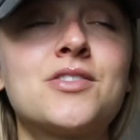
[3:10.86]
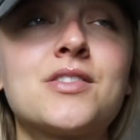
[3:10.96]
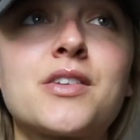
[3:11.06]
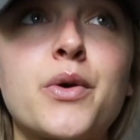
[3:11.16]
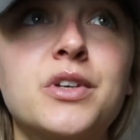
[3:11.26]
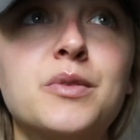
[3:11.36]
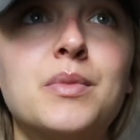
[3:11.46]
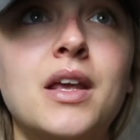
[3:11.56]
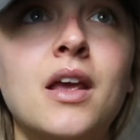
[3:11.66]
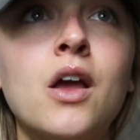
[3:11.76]
just going to
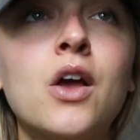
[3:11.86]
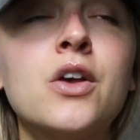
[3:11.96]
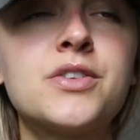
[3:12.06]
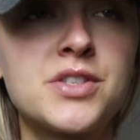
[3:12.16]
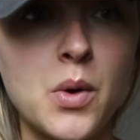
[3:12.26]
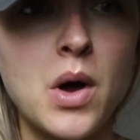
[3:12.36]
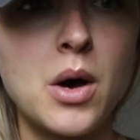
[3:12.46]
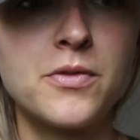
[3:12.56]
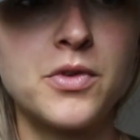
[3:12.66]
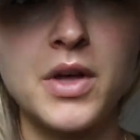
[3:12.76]
be so
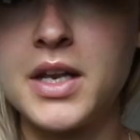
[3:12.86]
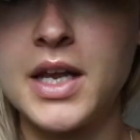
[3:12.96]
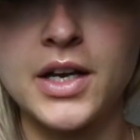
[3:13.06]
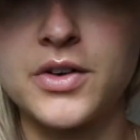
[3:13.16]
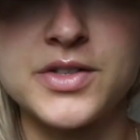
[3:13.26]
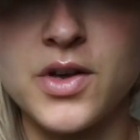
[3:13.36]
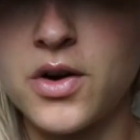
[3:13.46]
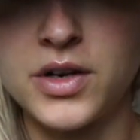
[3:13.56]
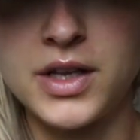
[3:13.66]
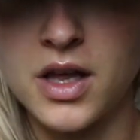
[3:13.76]
helpful and Icarus
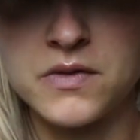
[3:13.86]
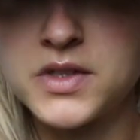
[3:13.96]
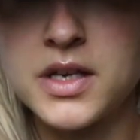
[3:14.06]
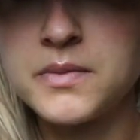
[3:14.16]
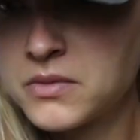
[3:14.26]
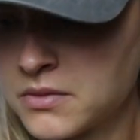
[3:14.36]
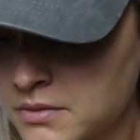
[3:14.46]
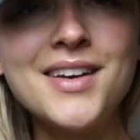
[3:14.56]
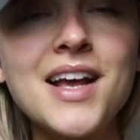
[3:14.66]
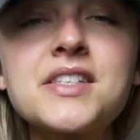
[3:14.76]
already loves it.
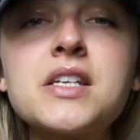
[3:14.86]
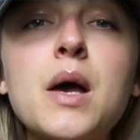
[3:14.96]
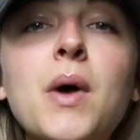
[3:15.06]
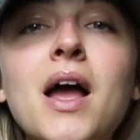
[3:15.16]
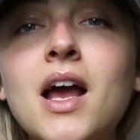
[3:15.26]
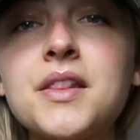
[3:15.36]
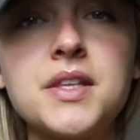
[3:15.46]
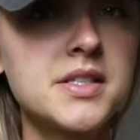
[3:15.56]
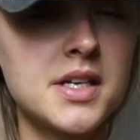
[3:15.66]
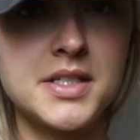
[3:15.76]
Next up, I got
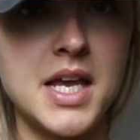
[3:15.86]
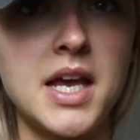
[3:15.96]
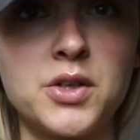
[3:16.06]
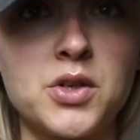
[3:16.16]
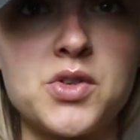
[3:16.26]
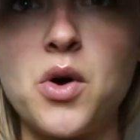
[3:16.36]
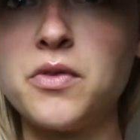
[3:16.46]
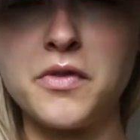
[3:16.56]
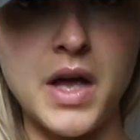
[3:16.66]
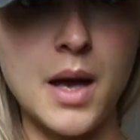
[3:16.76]
these containers
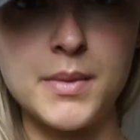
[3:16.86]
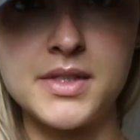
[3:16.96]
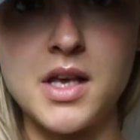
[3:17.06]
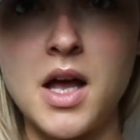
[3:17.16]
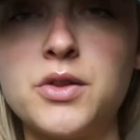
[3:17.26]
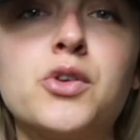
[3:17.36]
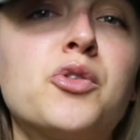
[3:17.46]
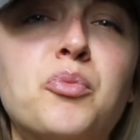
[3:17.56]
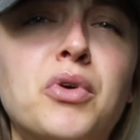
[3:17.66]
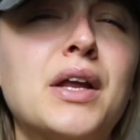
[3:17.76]
off of Amazon. They're
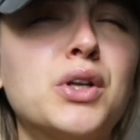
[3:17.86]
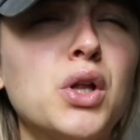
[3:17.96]
the brand